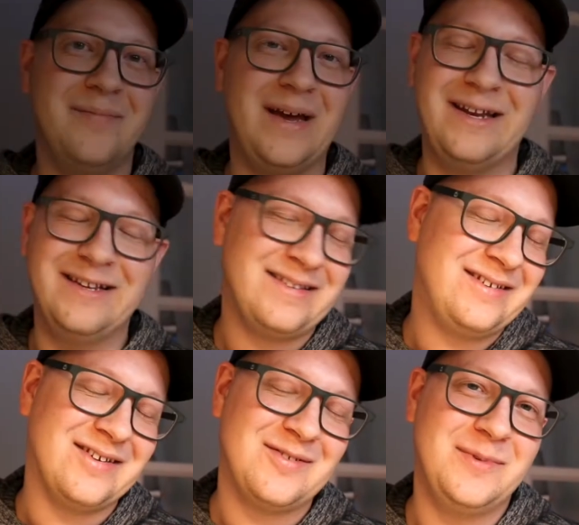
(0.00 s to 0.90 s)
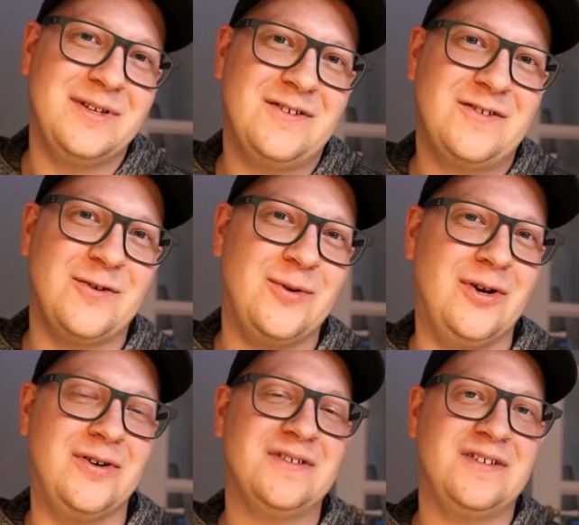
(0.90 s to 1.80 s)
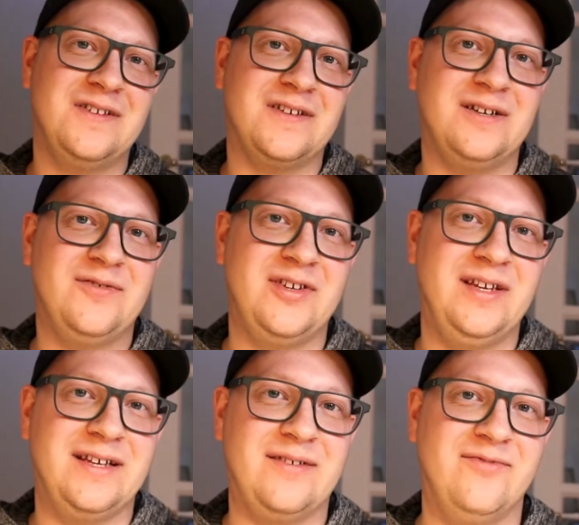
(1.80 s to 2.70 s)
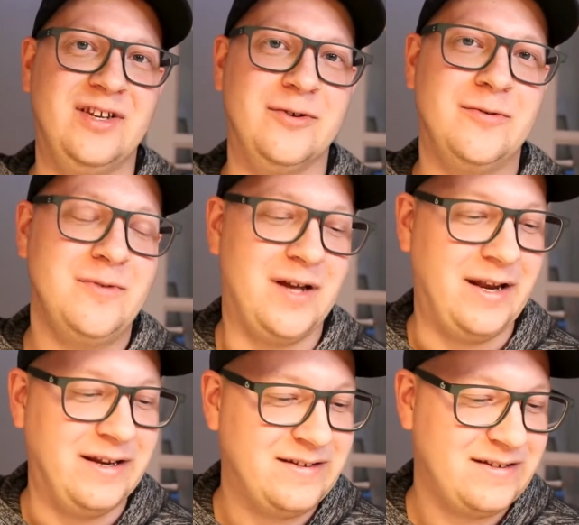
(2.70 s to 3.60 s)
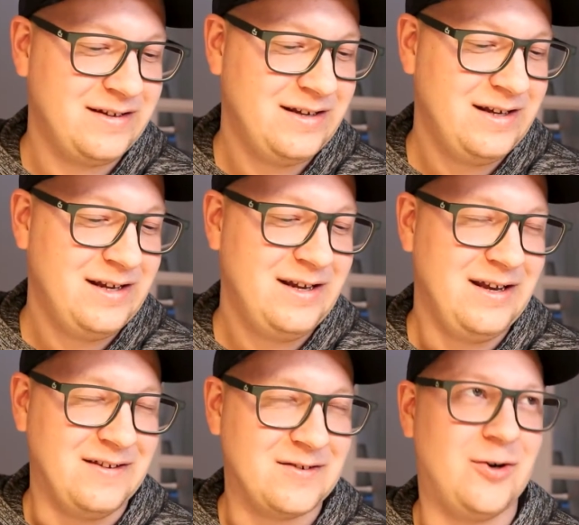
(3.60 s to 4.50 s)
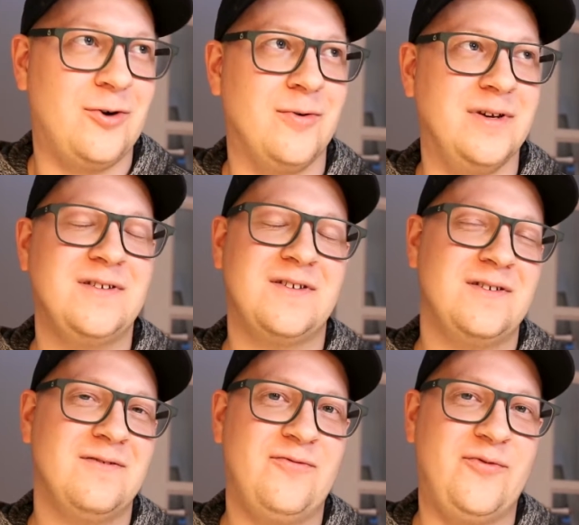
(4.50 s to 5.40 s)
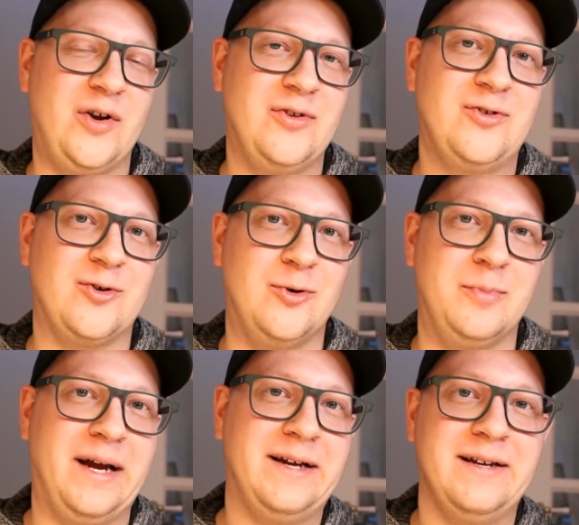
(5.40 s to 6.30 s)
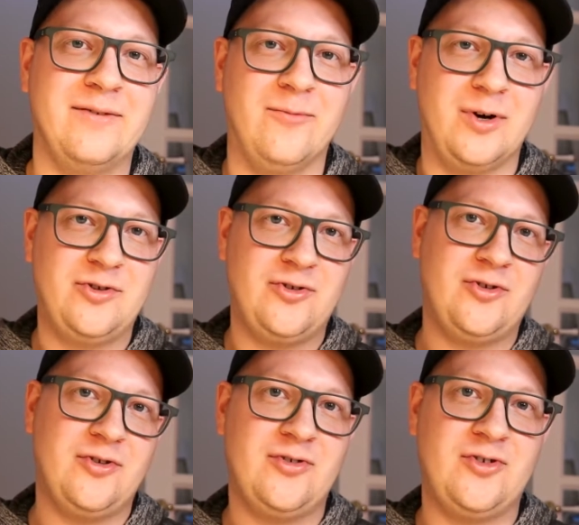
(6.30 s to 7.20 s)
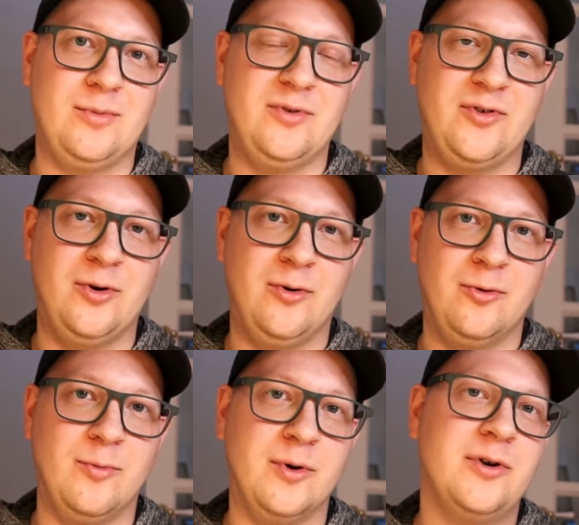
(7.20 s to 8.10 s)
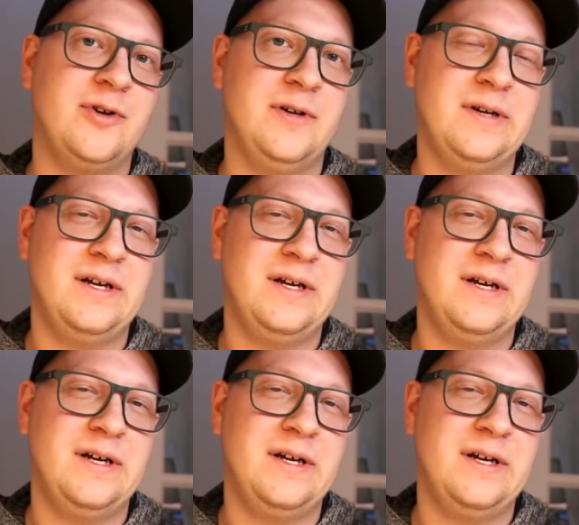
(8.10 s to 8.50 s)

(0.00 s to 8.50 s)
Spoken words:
And it's just been so long since I've seen that video, and it's always fun to go back and watch some of your old work.